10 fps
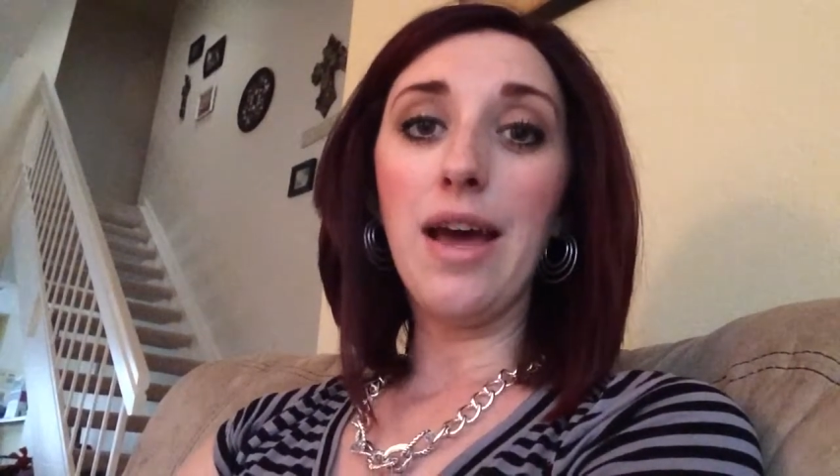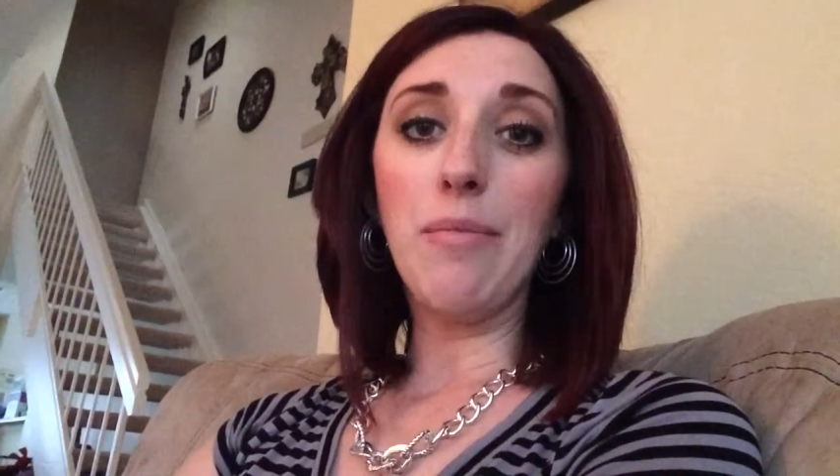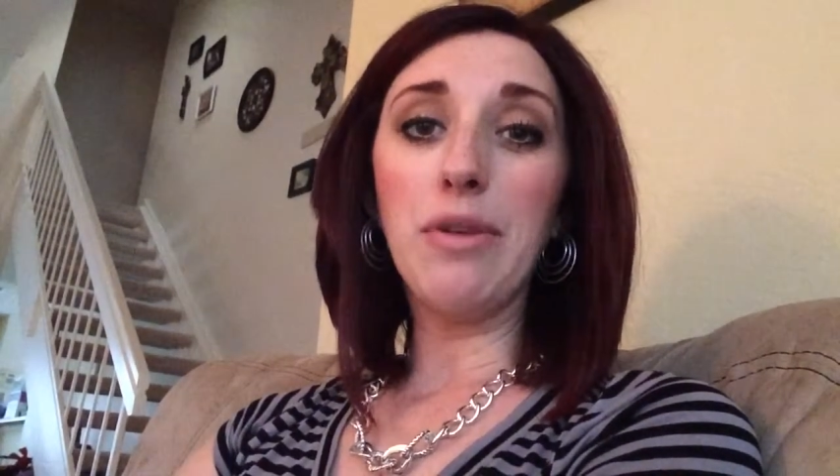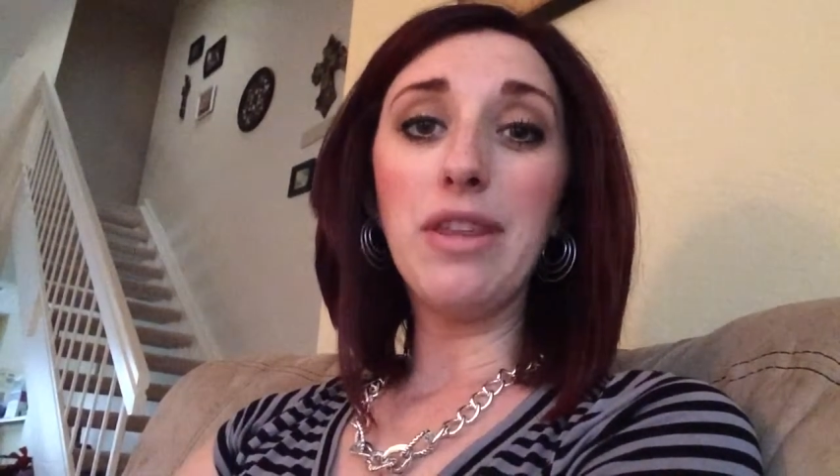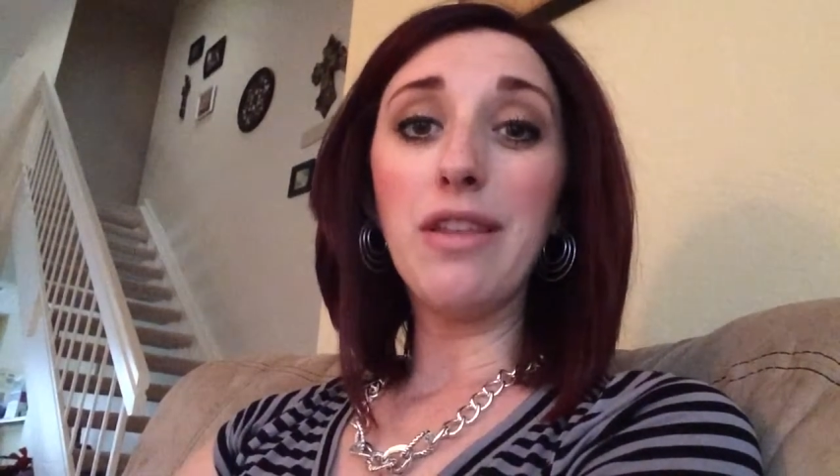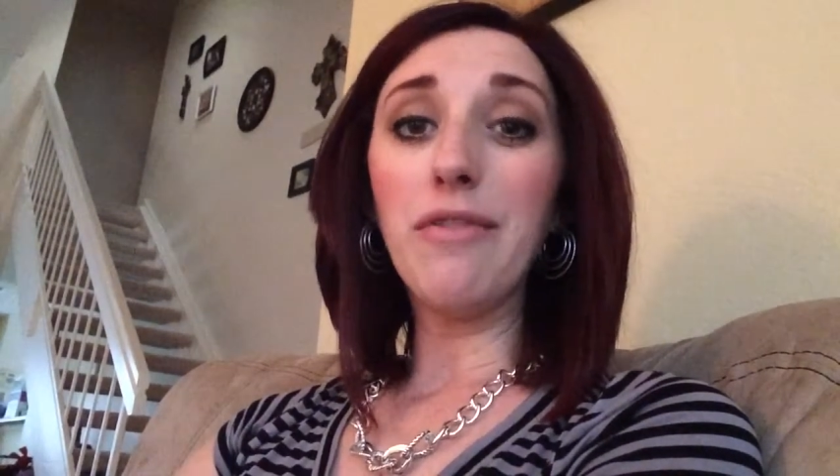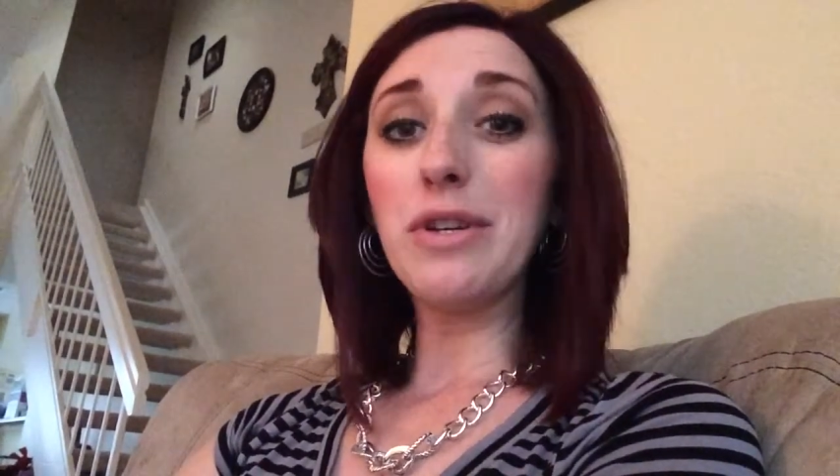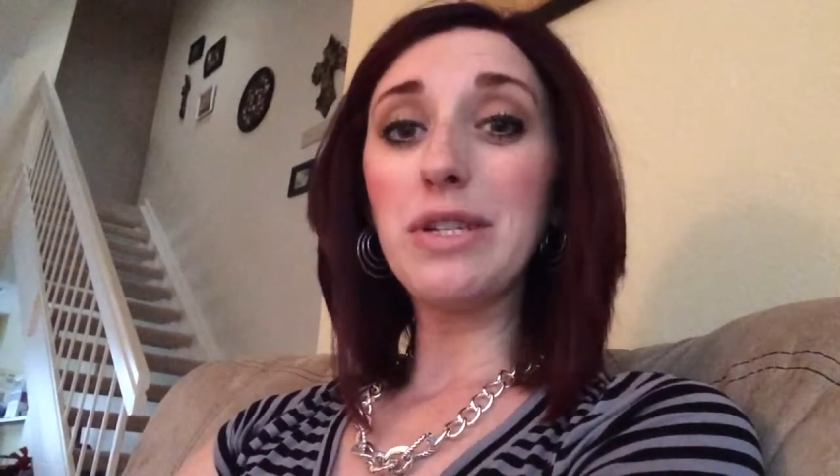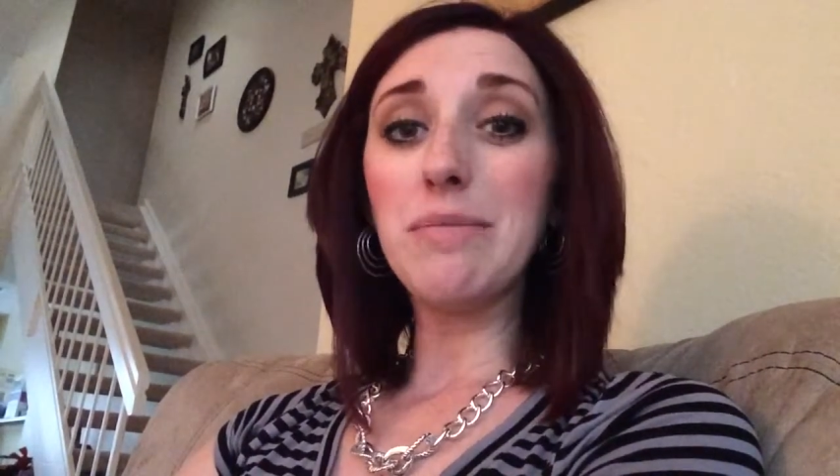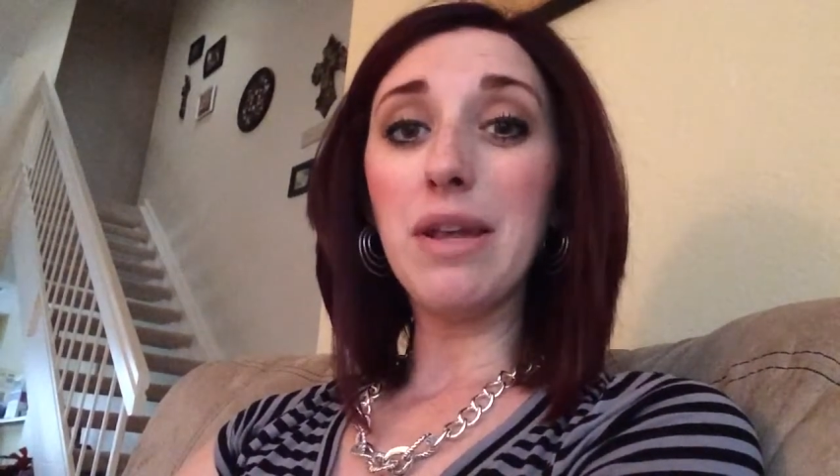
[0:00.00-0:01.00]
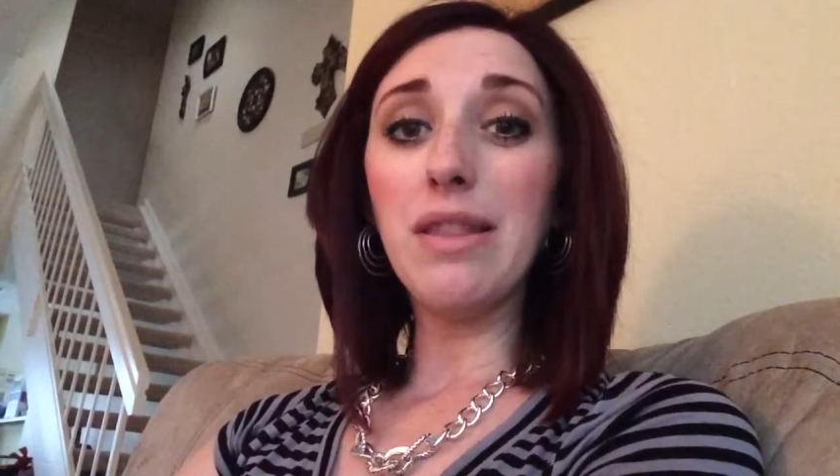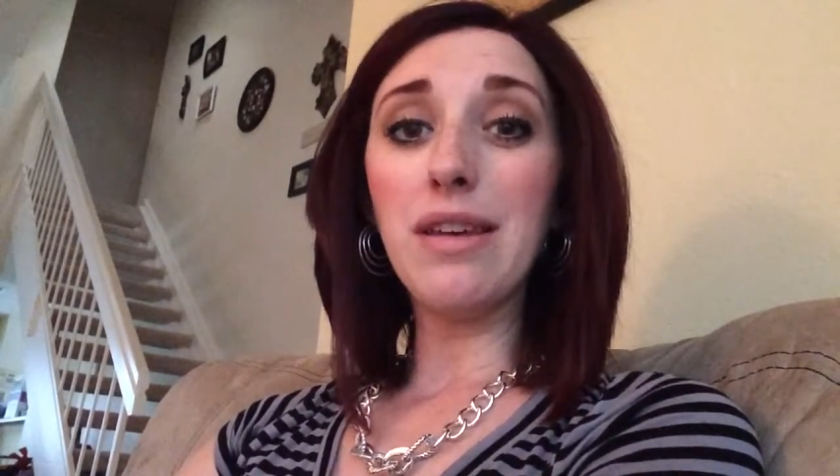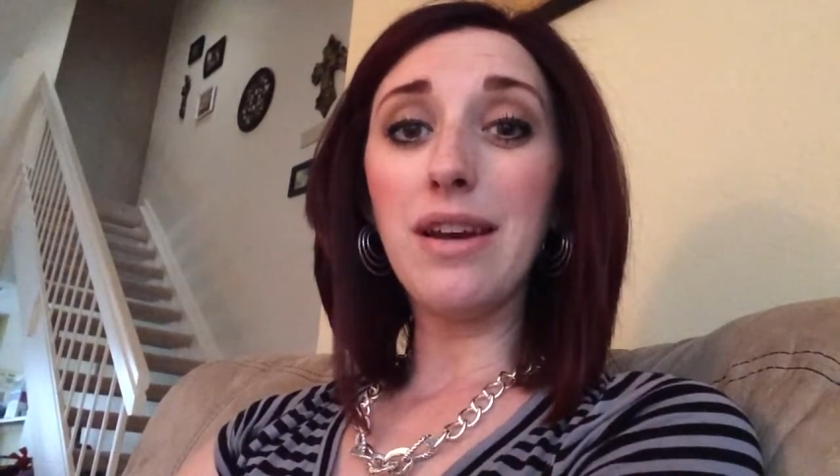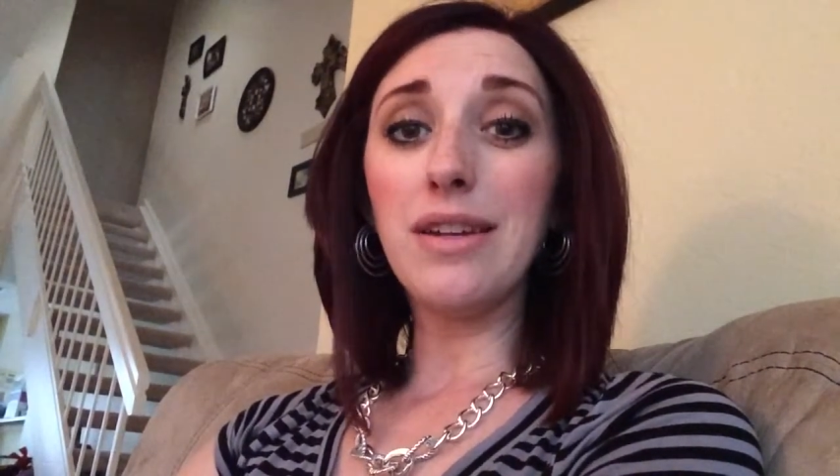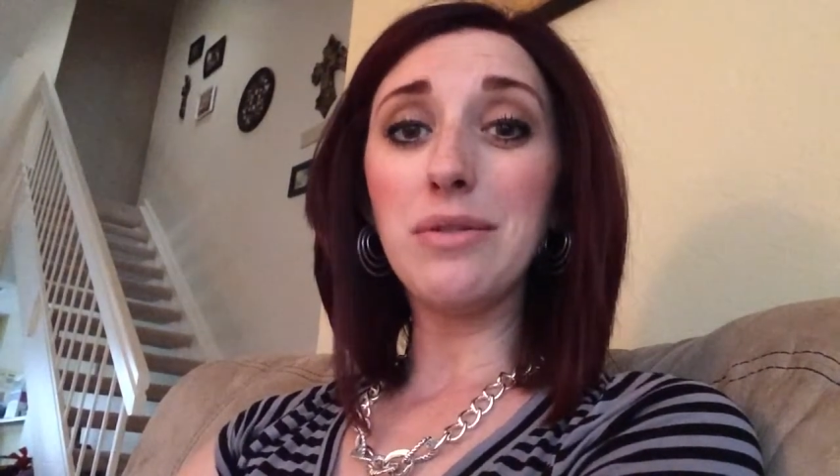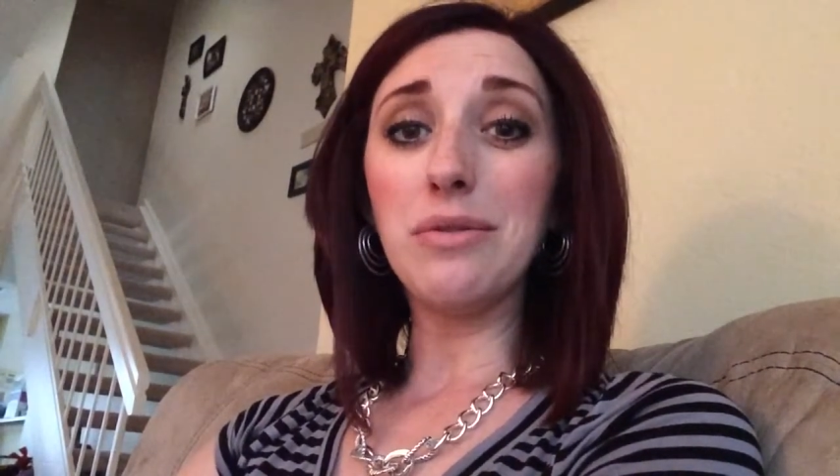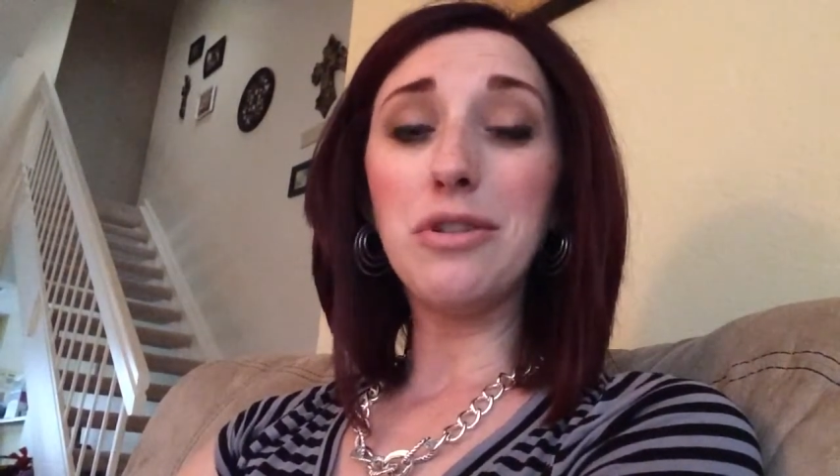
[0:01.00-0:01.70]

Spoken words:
Within the first month, I sold